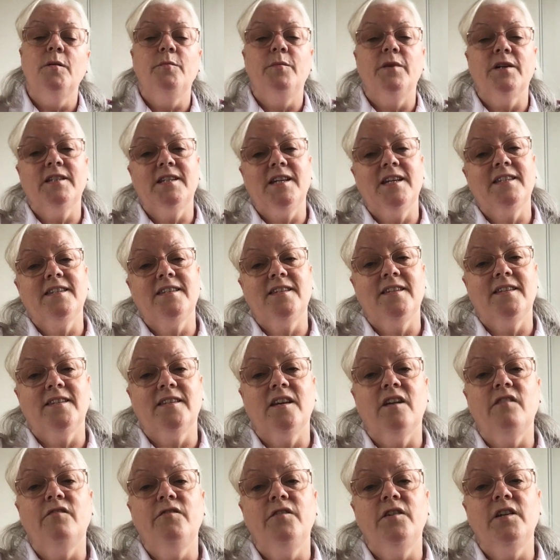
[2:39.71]
but as the
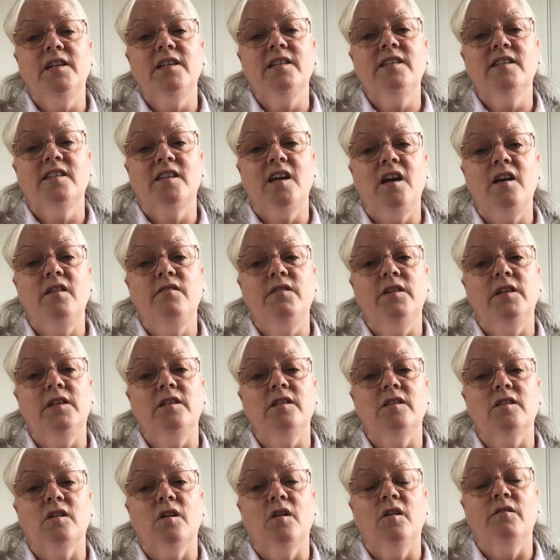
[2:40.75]
suffering
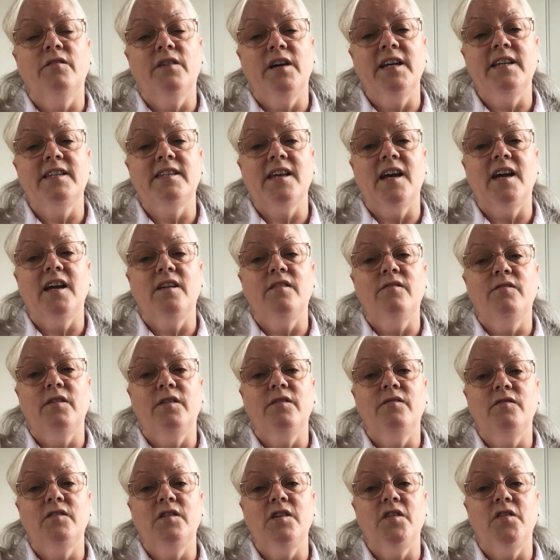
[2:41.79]
servant of Isaiah
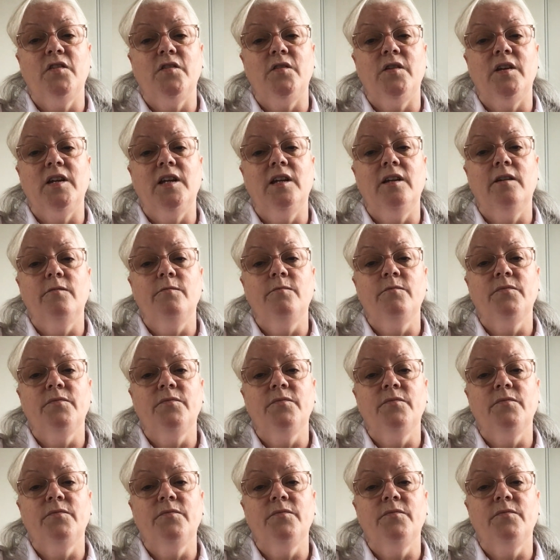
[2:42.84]
53.